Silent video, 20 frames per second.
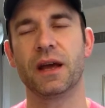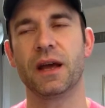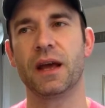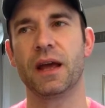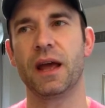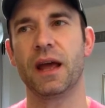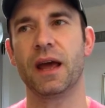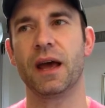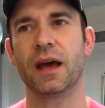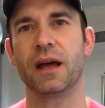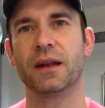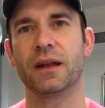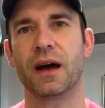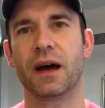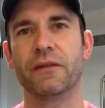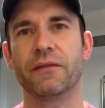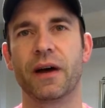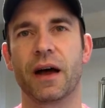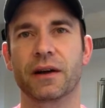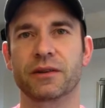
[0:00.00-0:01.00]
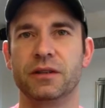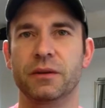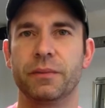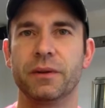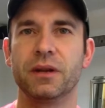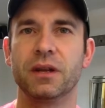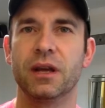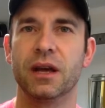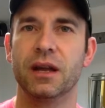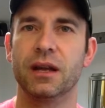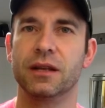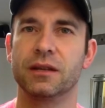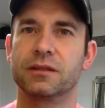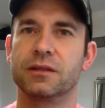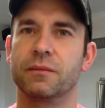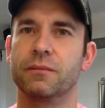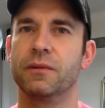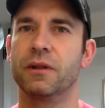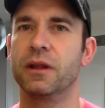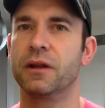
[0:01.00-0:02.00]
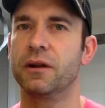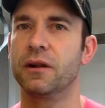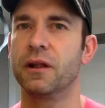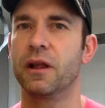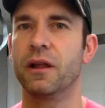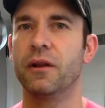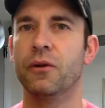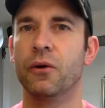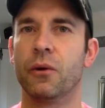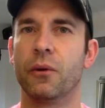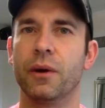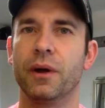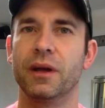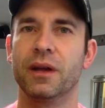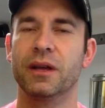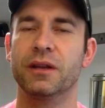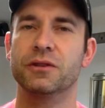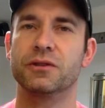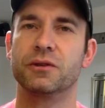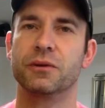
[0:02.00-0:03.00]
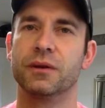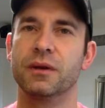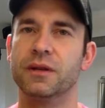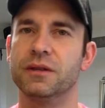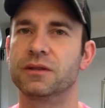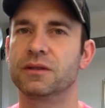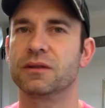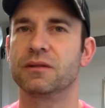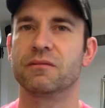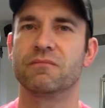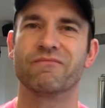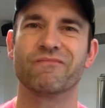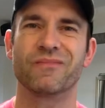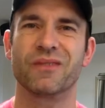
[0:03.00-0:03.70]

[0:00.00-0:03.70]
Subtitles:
And I've actually been getting some little annoying injuries.